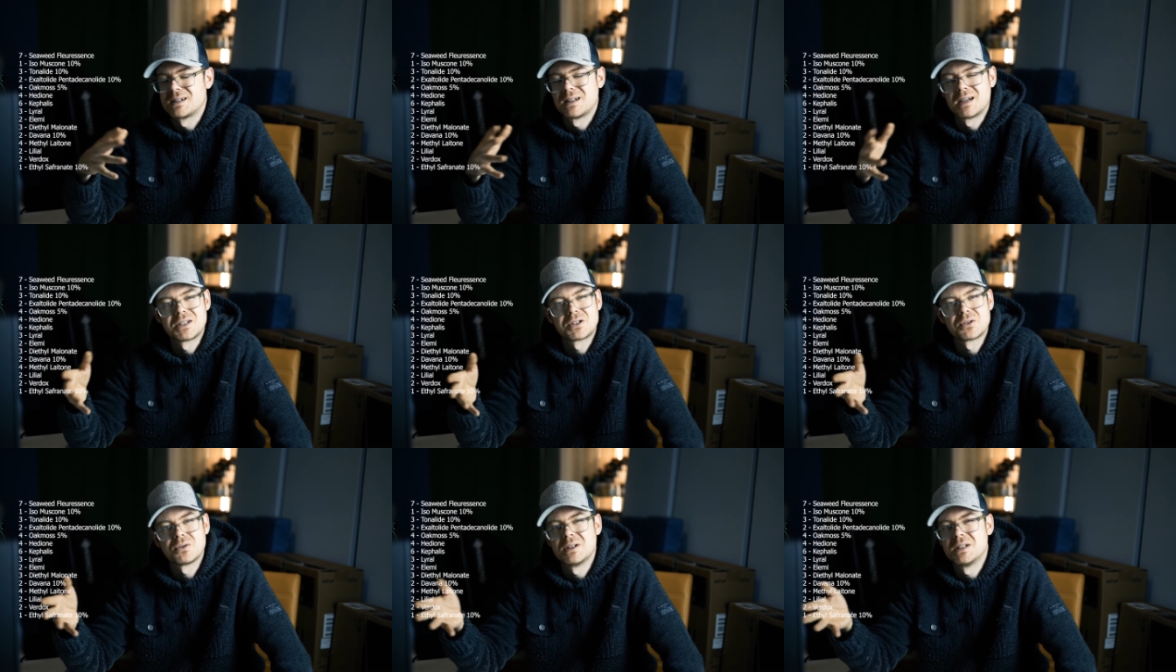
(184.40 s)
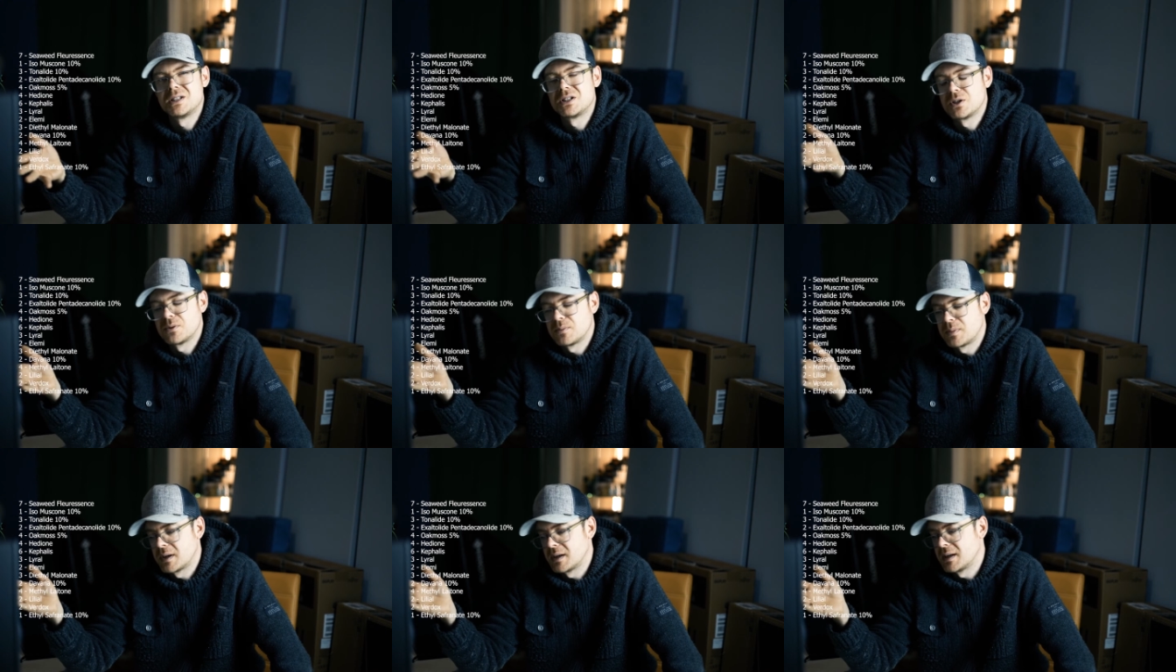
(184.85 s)
and Iso E
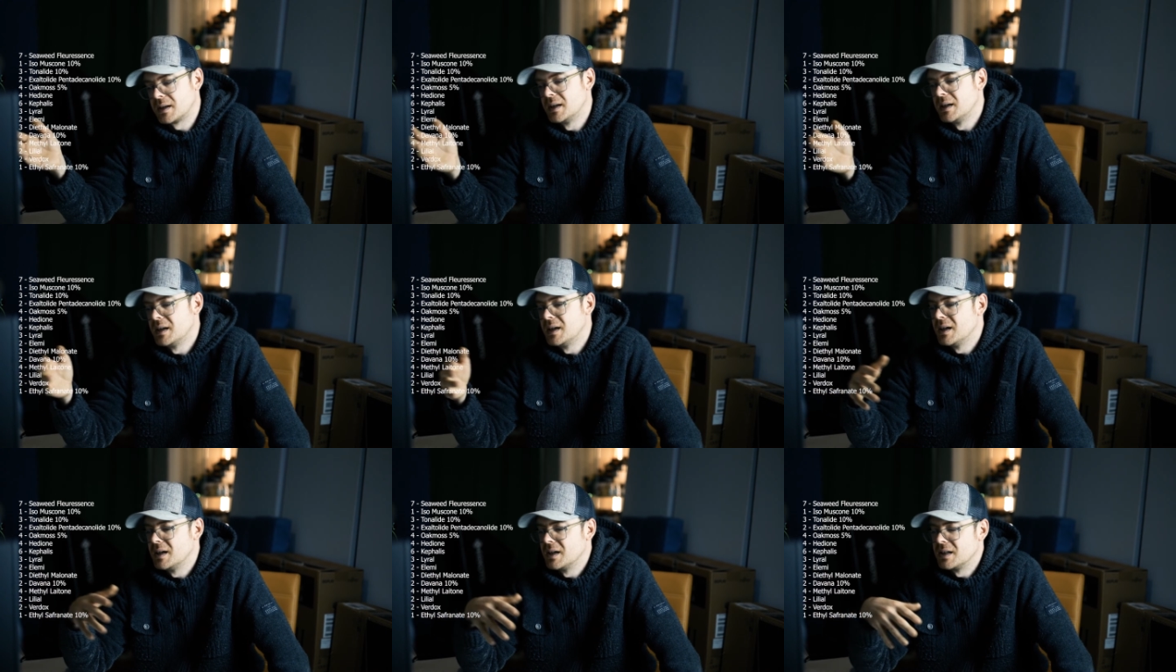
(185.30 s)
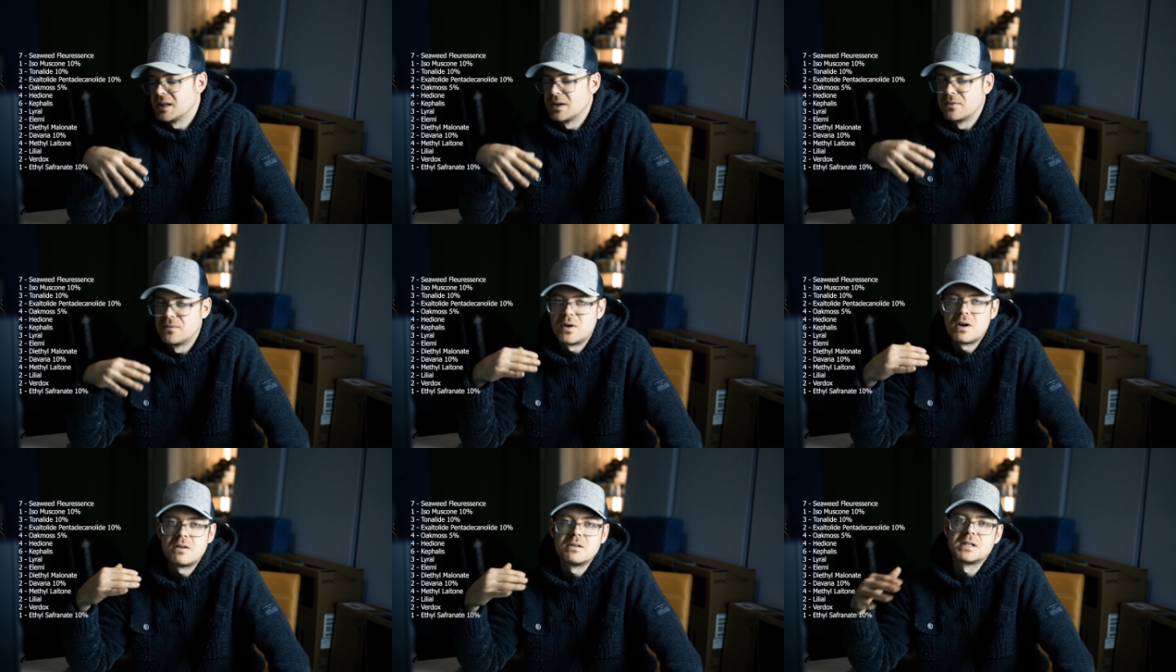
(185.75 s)
Super, they're
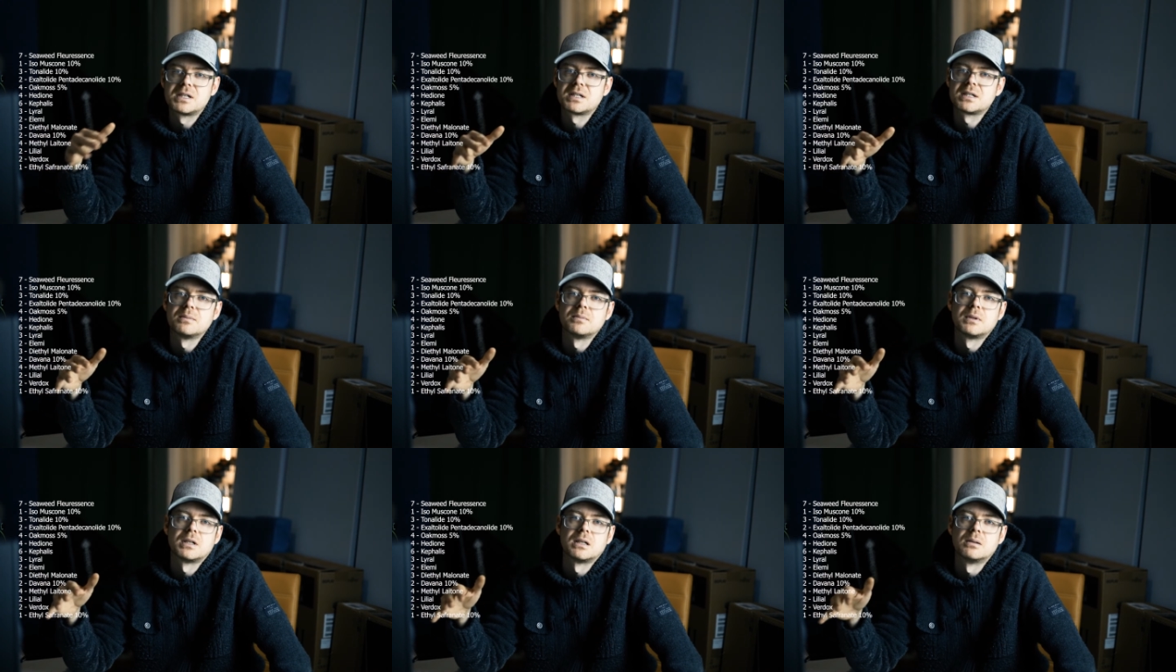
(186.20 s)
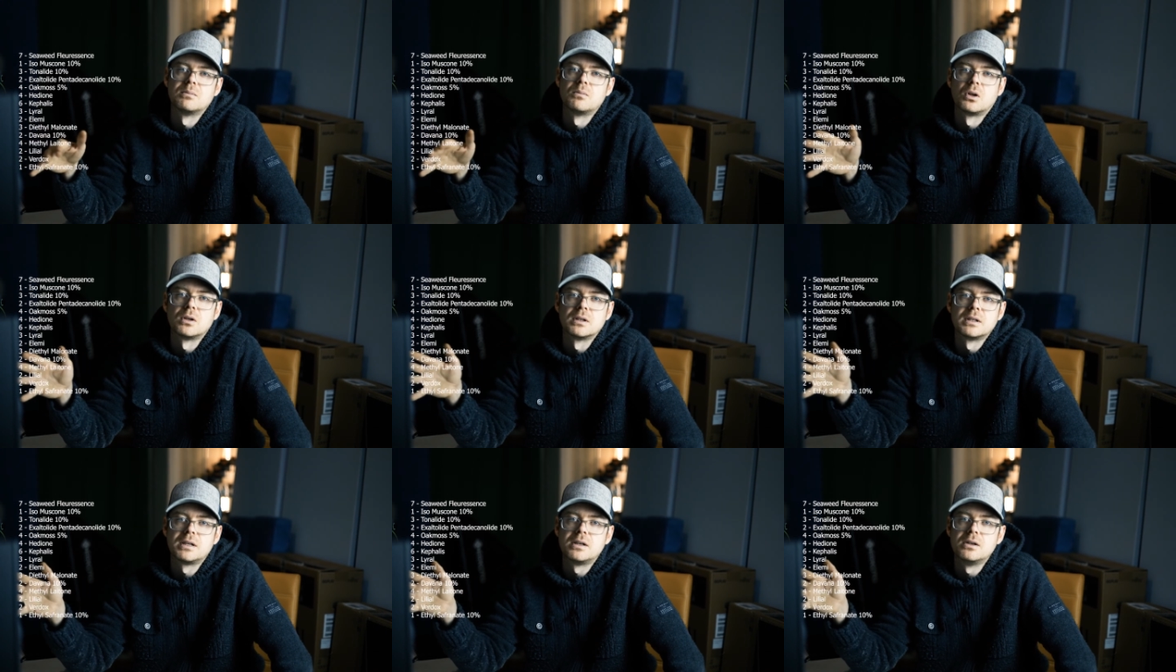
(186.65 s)
very similar
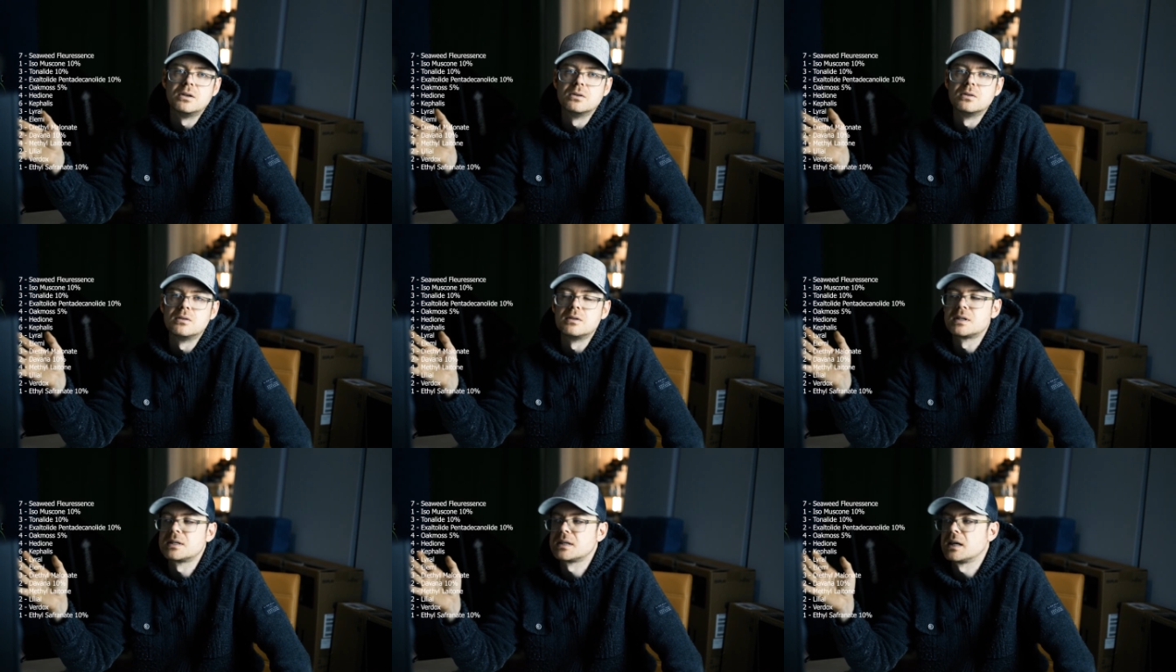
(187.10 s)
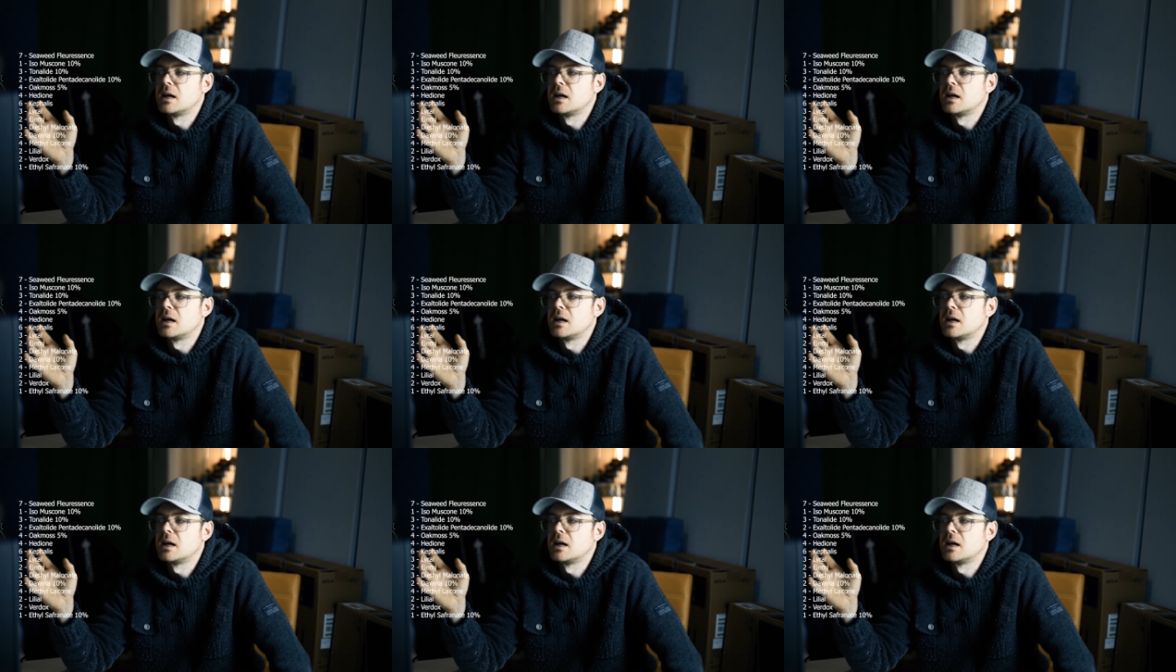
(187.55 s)
molecules.